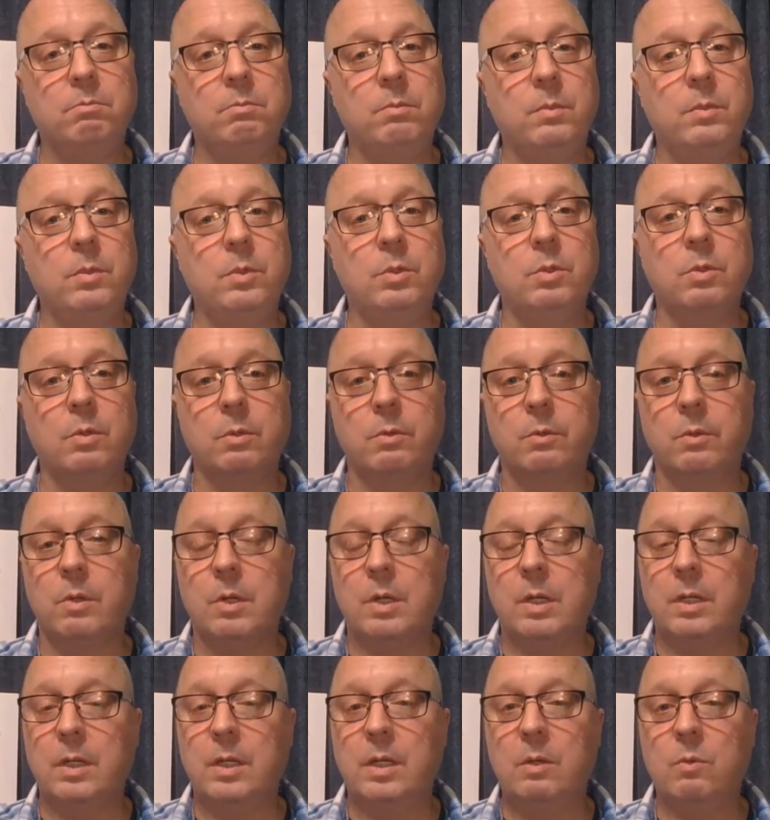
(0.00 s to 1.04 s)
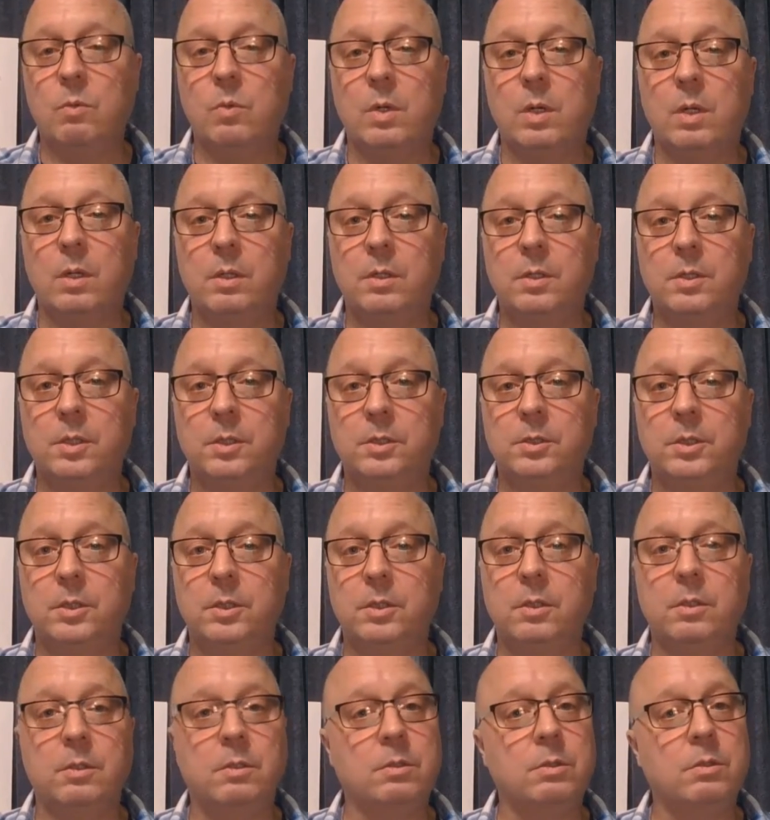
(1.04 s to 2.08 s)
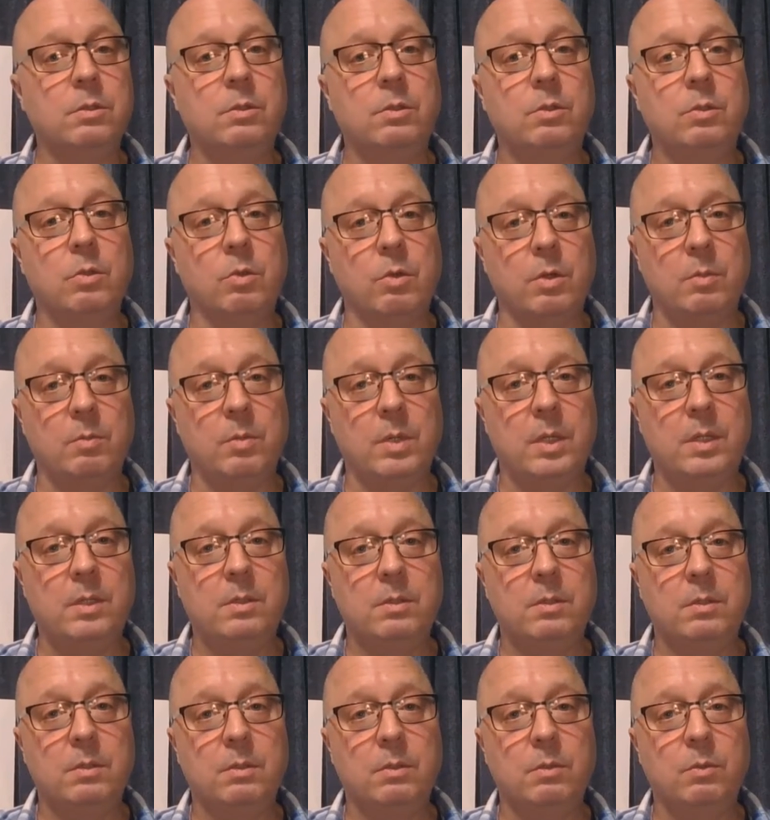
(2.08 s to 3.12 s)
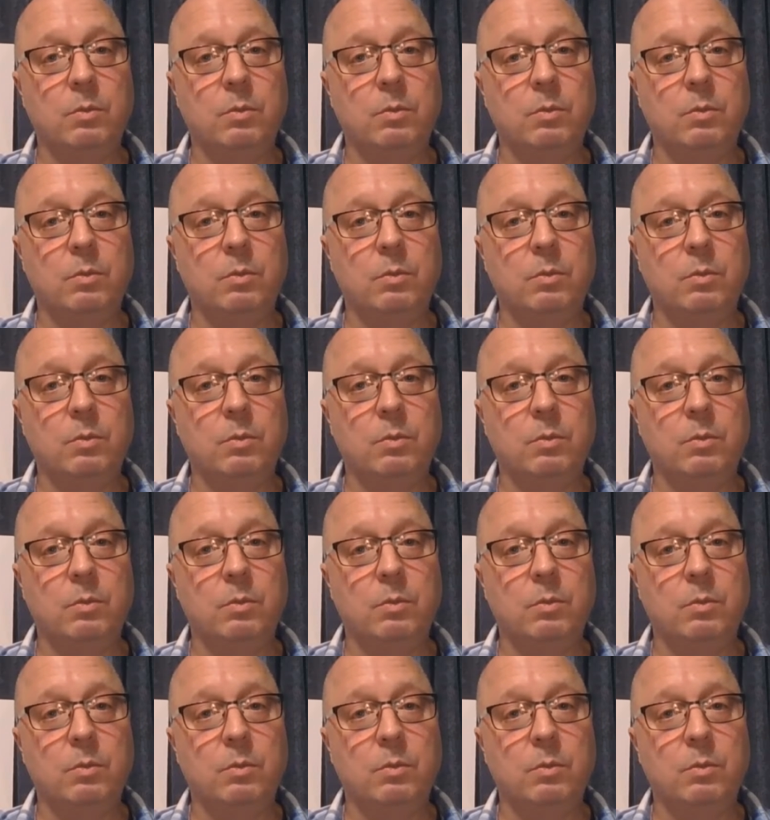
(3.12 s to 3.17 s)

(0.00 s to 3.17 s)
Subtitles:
You go to an online wallet such as Coinbase,